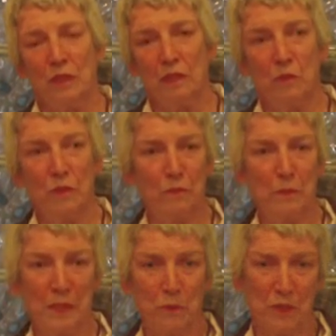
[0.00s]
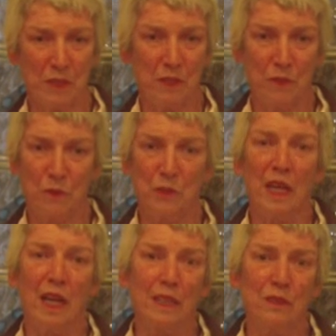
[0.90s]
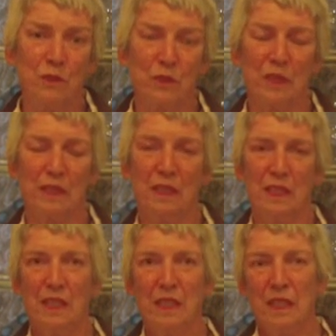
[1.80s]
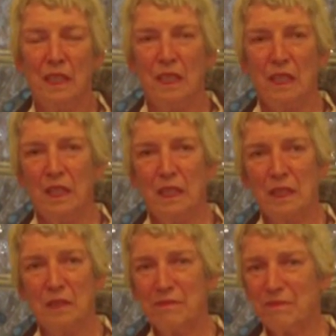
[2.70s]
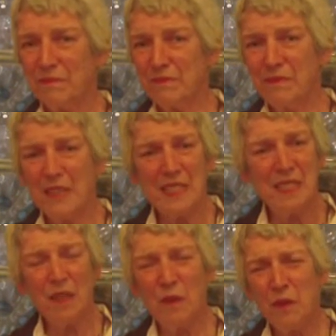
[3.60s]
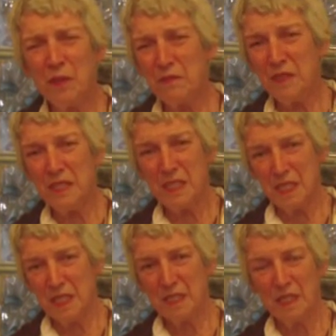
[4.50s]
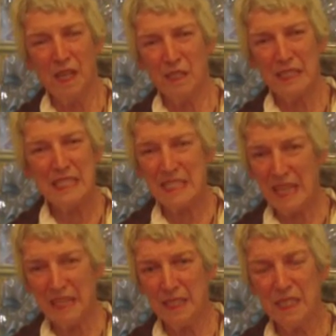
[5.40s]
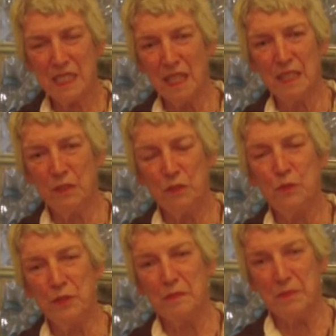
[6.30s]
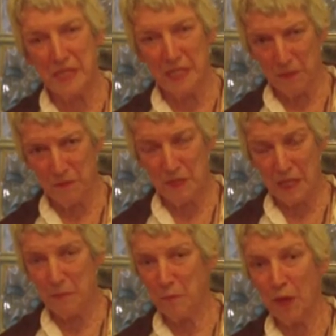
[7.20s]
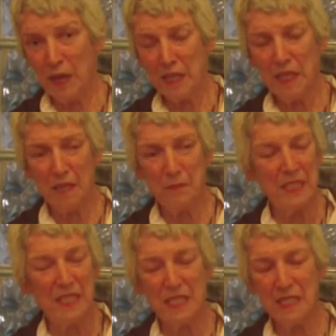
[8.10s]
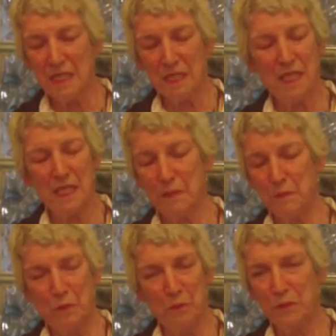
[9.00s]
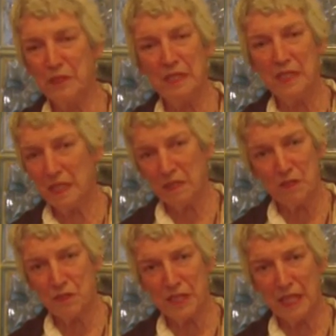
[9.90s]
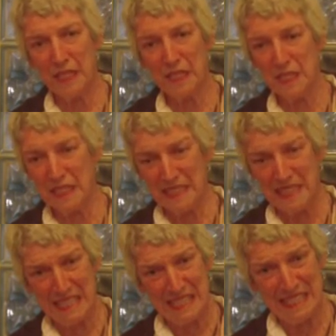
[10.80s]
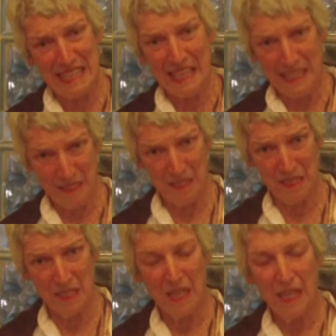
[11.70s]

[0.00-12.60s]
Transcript: Oh, everybody wants to do Tantra. And that all of these things are a science unto themselves. Like pranayama isn't simple breathing exercises, it's a science.